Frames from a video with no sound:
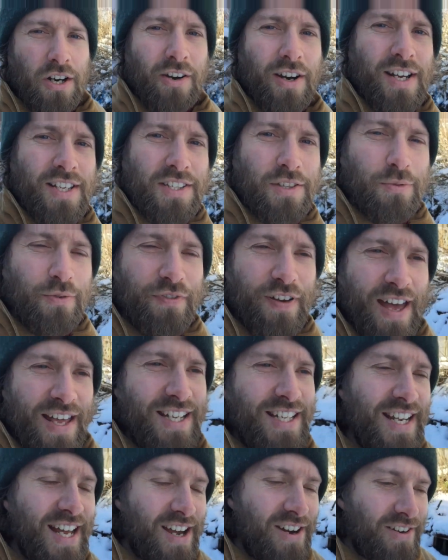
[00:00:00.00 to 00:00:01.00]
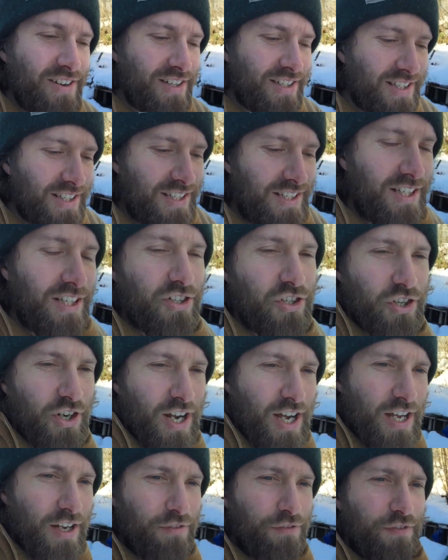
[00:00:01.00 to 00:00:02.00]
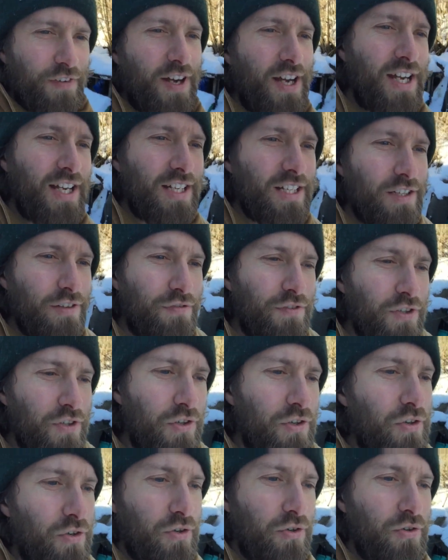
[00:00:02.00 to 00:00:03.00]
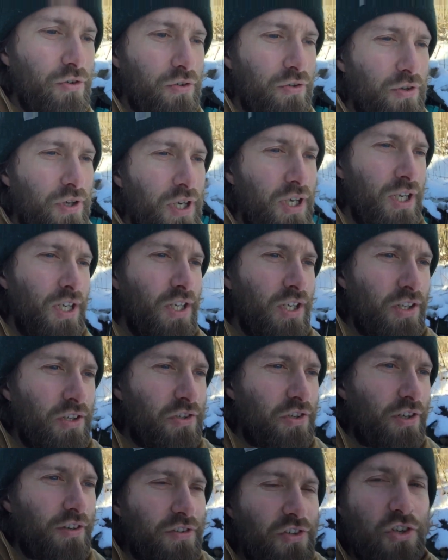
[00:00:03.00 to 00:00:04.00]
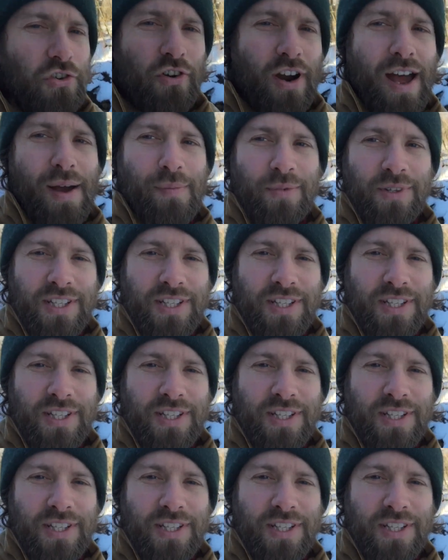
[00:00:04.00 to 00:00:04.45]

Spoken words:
Alright, so we've headed out to try and find a few sort of scrap